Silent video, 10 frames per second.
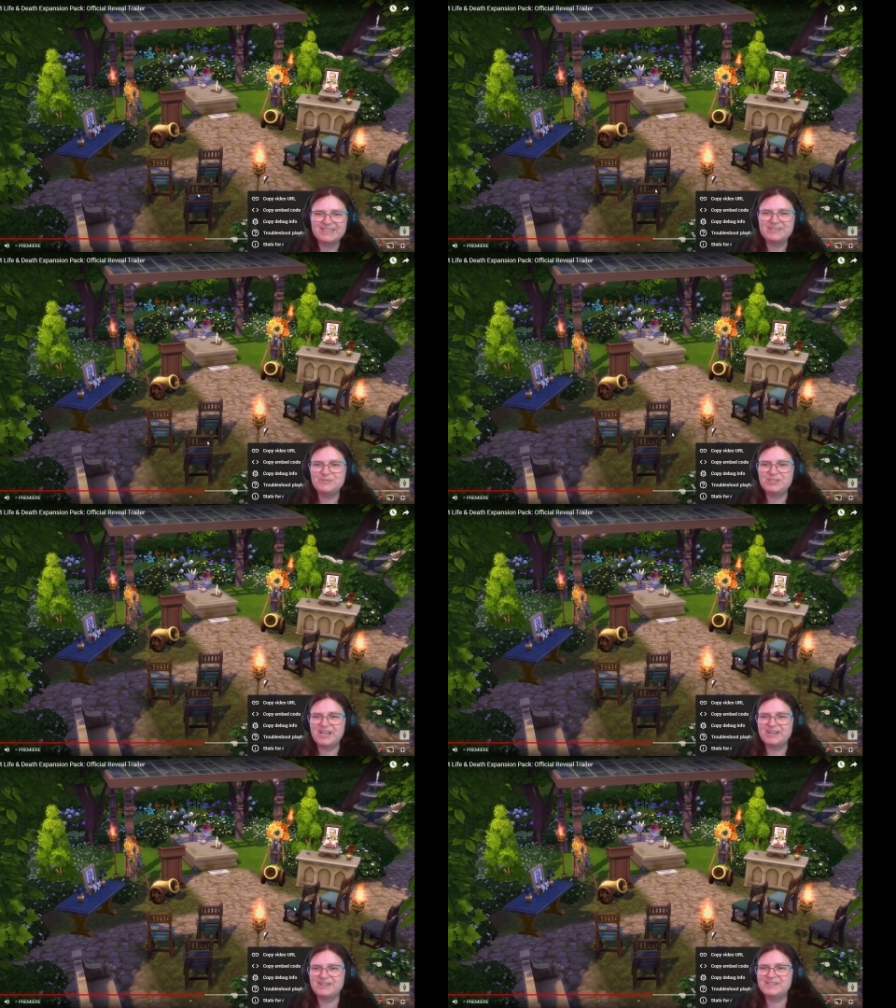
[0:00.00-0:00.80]
New
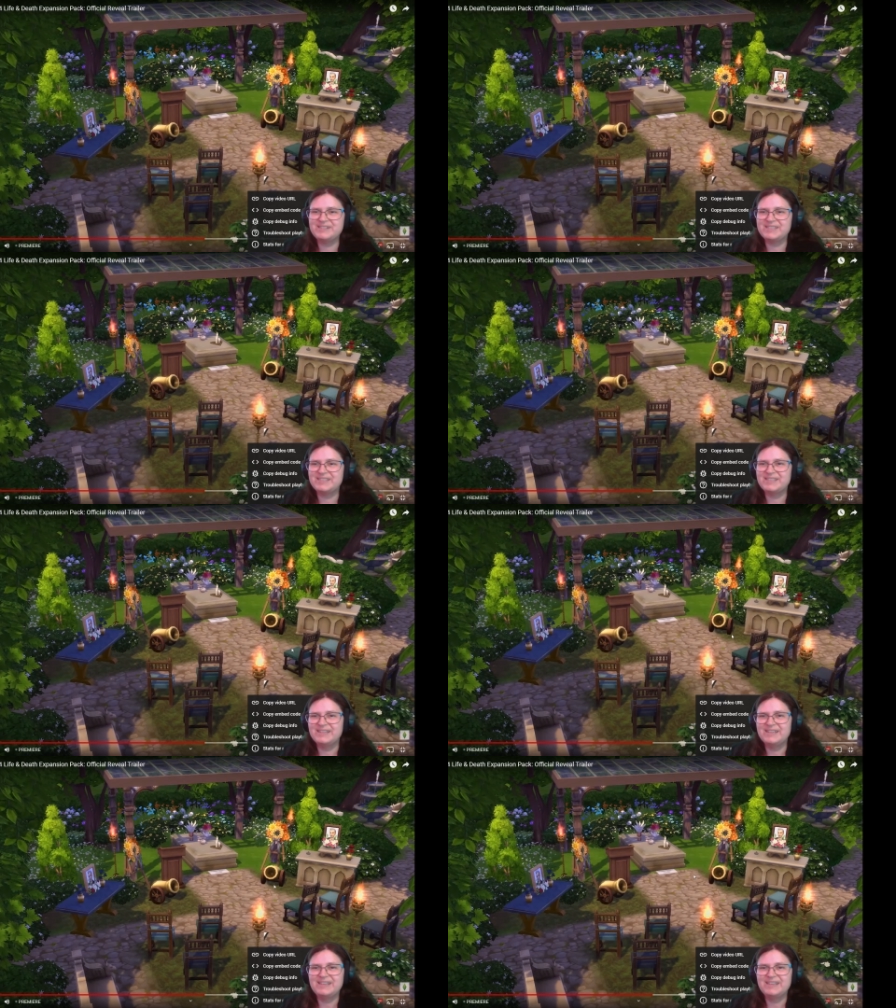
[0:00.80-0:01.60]
chairs.
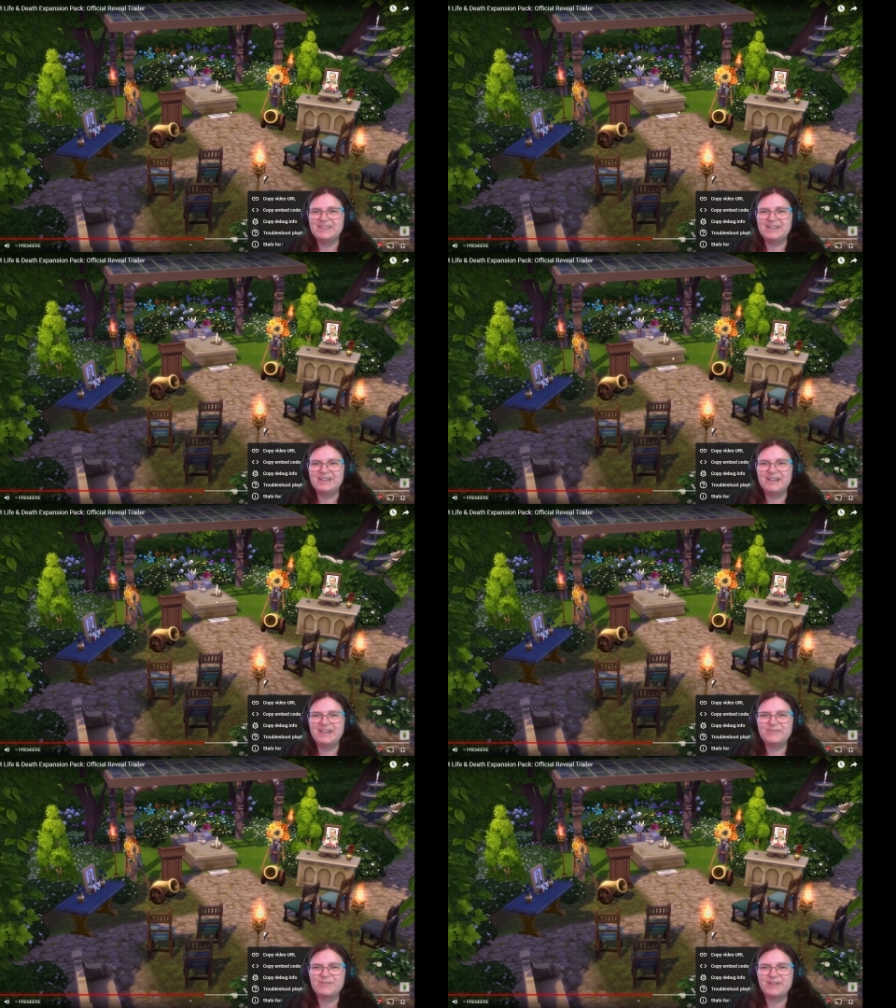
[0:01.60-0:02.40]

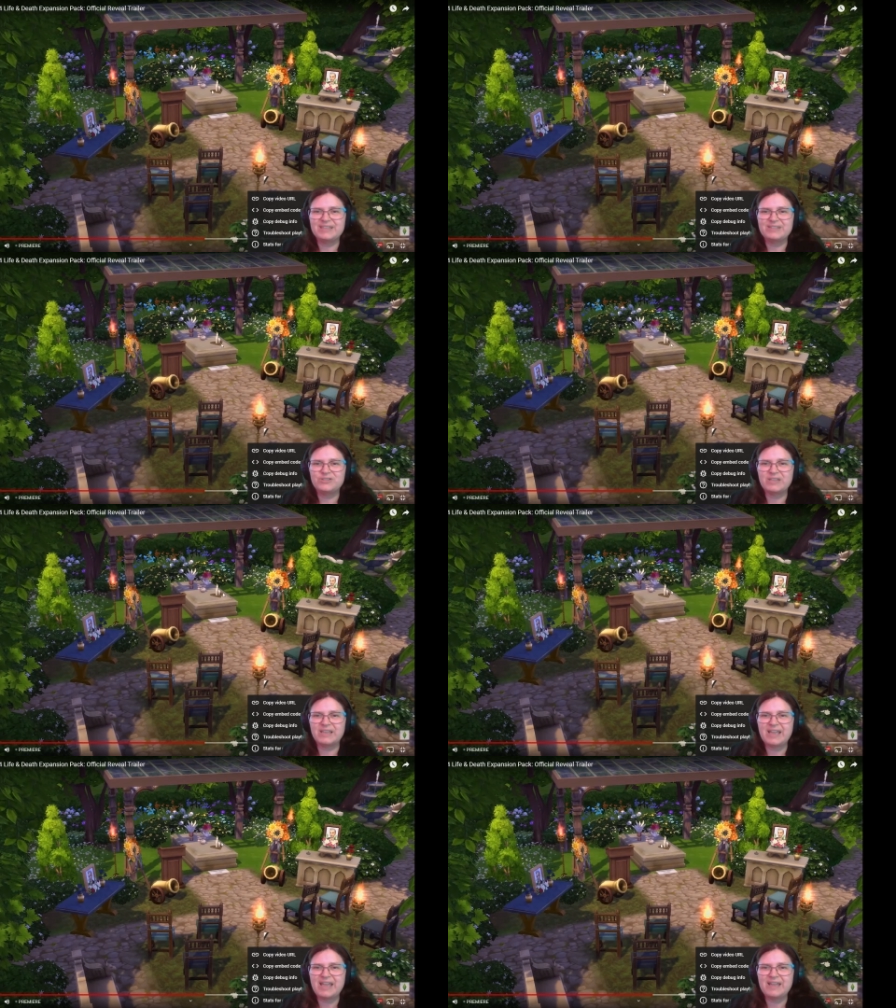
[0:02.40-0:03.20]
Uh, we've got the
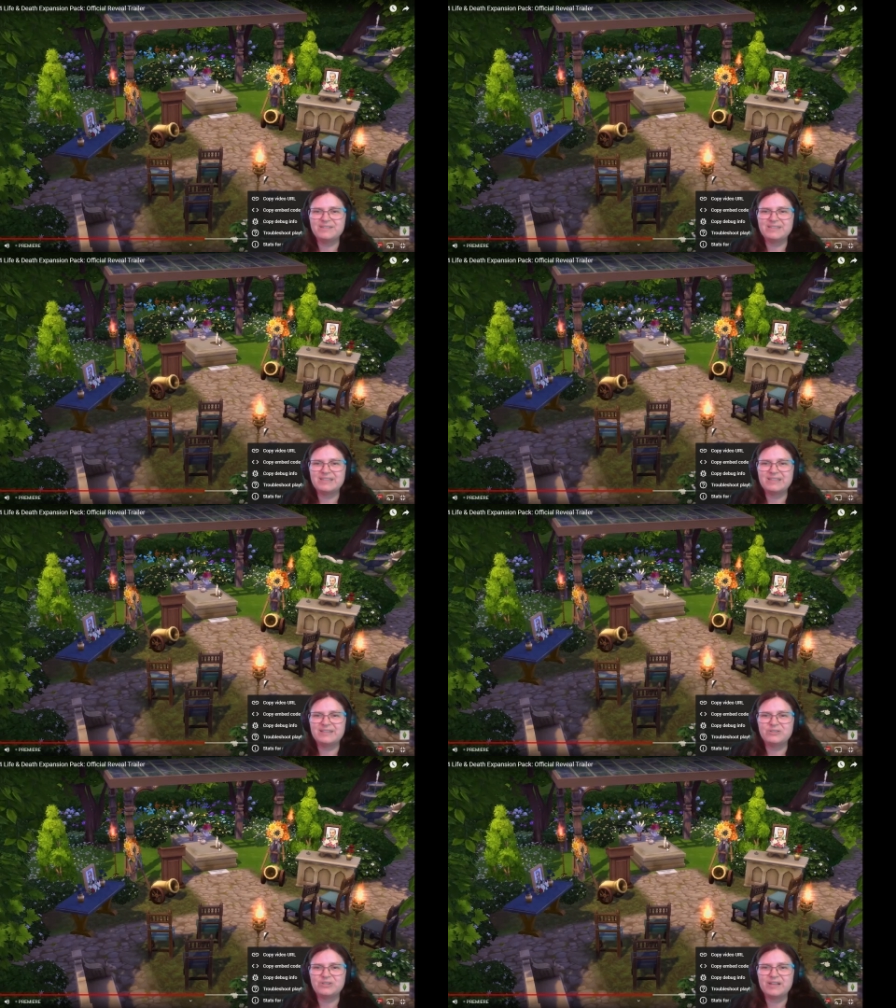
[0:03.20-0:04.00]
the candles and the
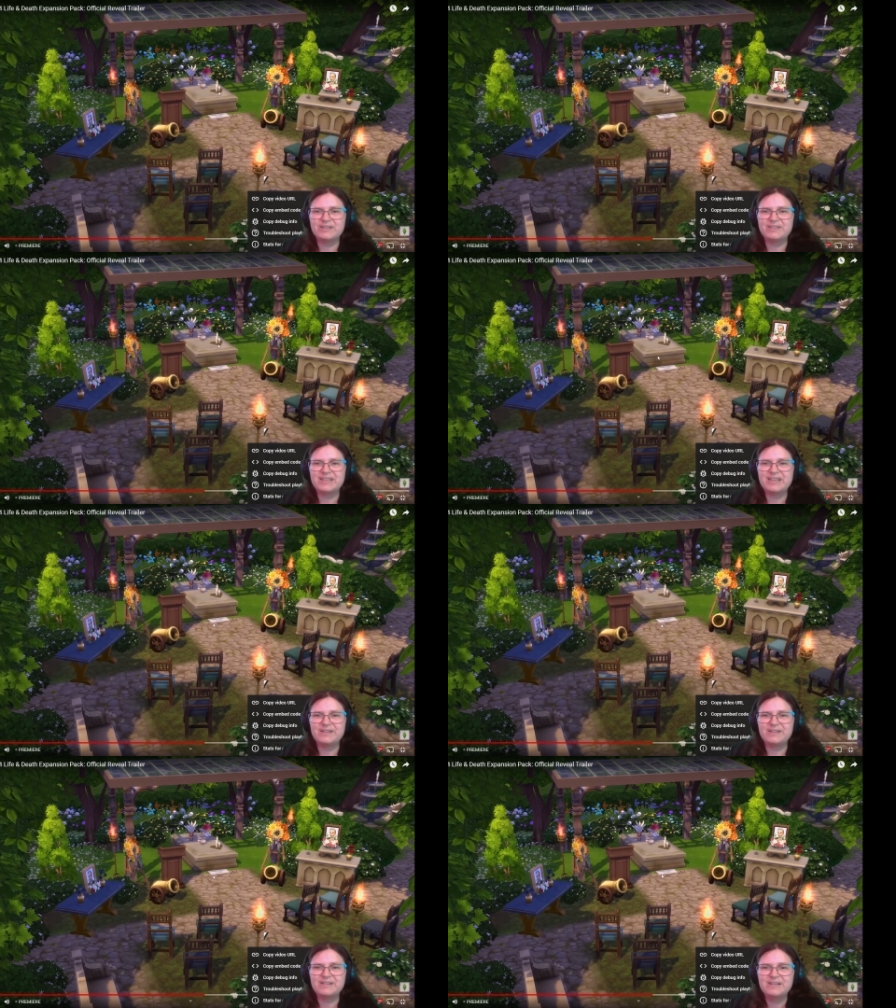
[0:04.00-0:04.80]
little triangle thing
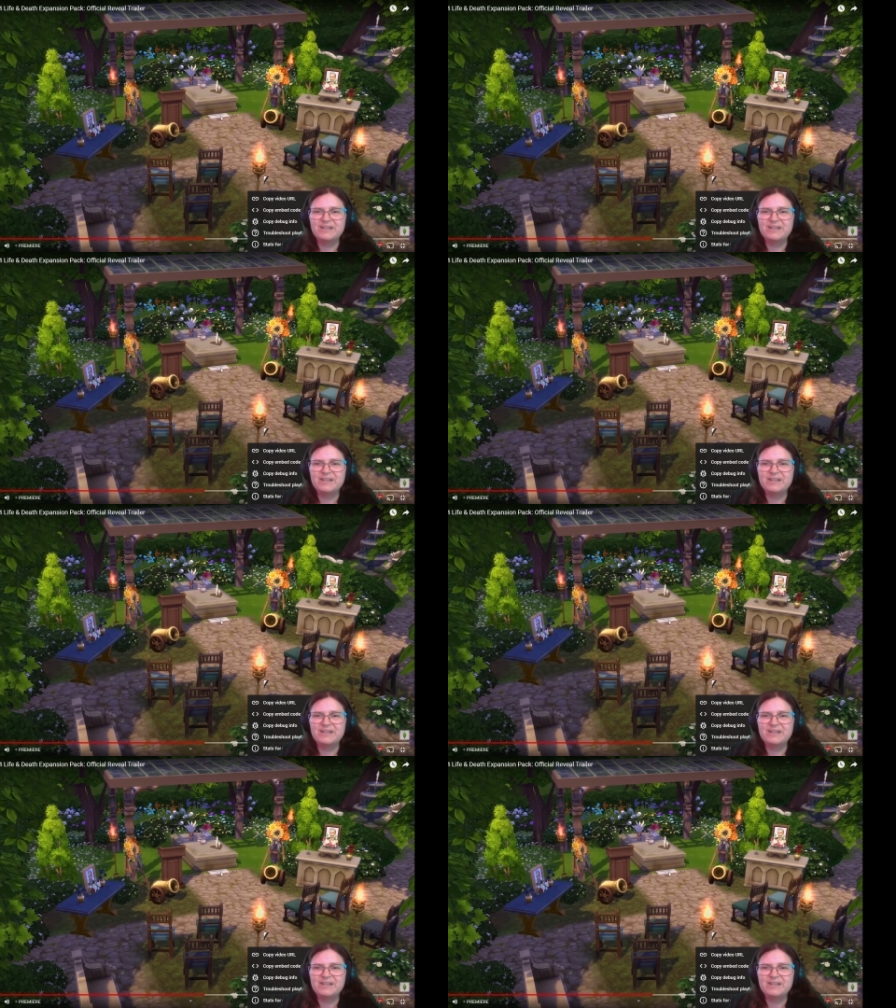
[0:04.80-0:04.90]
here.